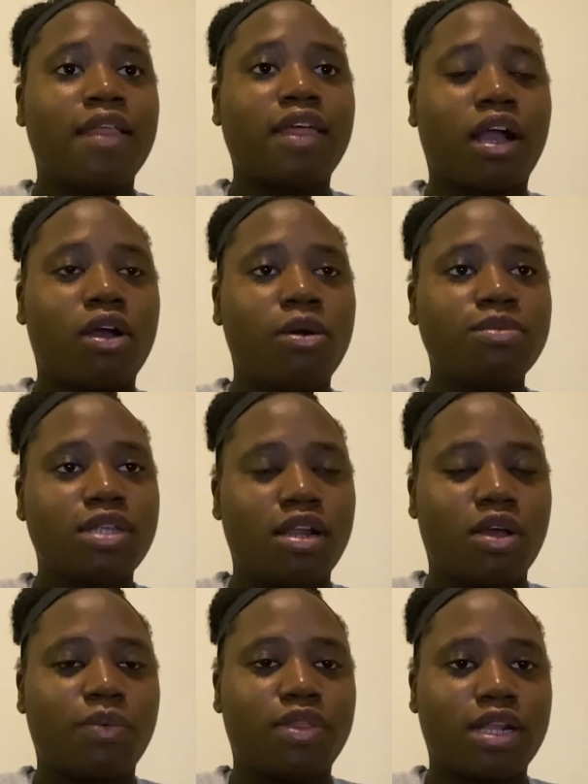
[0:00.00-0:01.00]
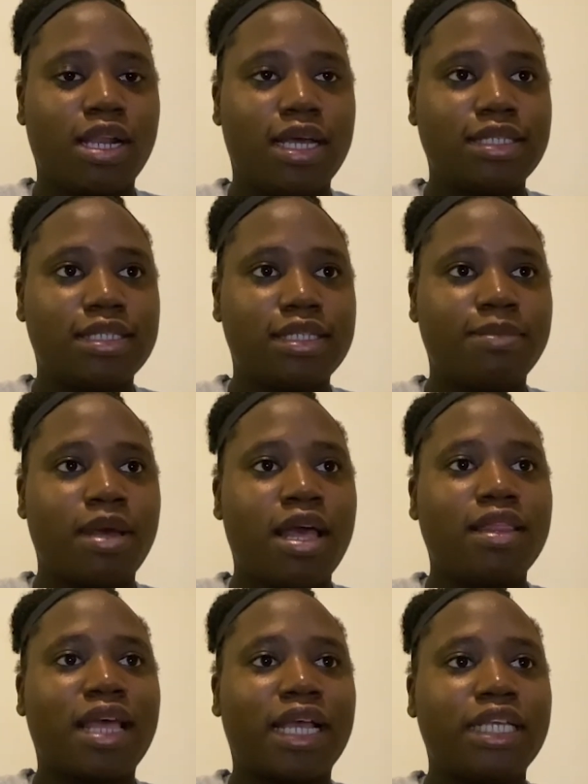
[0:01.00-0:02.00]
that comes along with classism
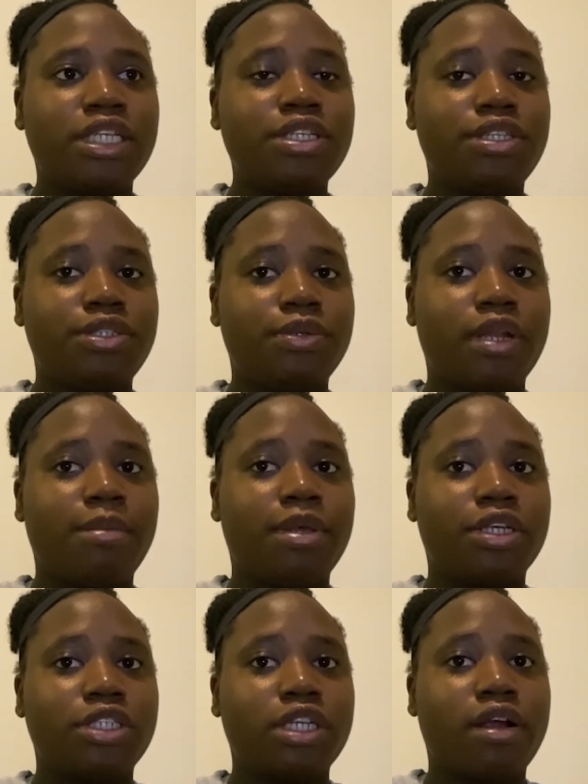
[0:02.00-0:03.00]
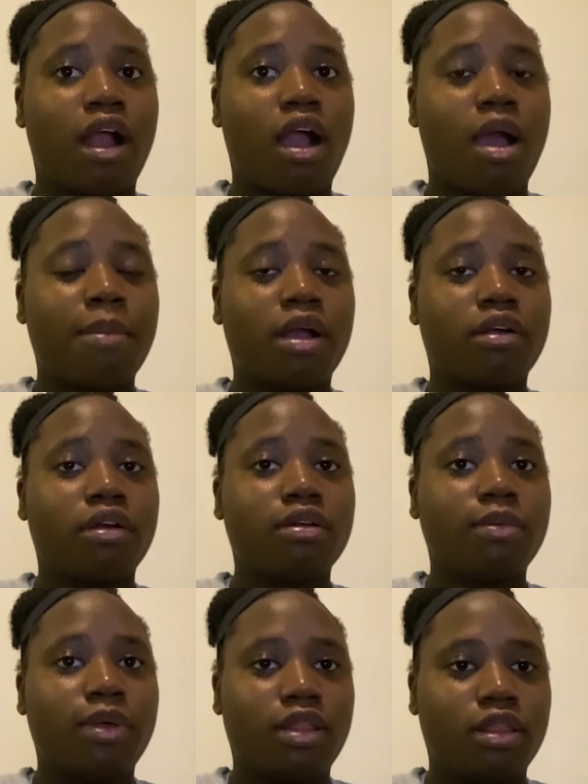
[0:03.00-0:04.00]
that each student may share a common
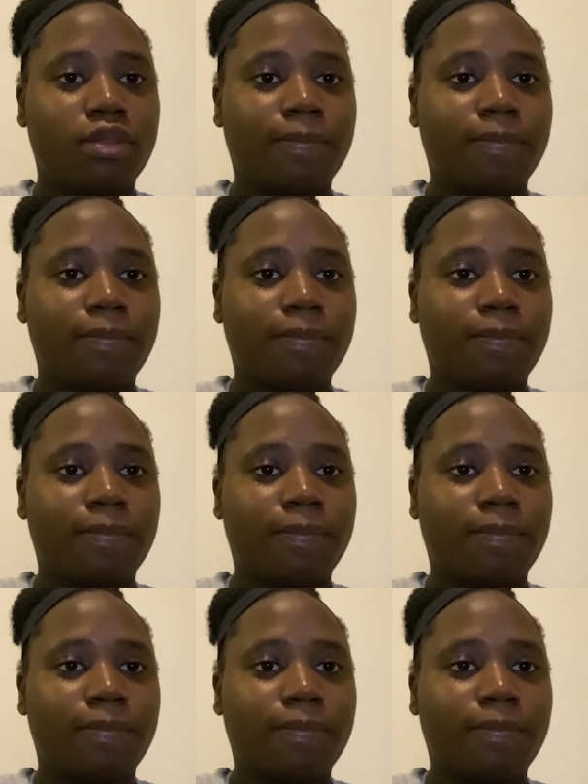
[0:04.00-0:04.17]
ground with.